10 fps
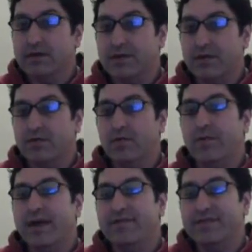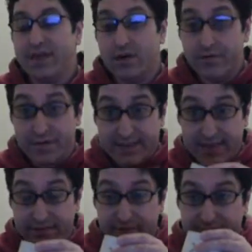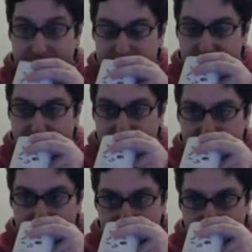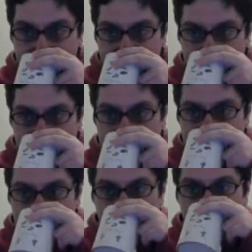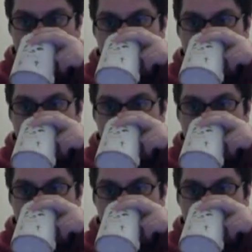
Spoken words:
So what we have is over 7,500 gems.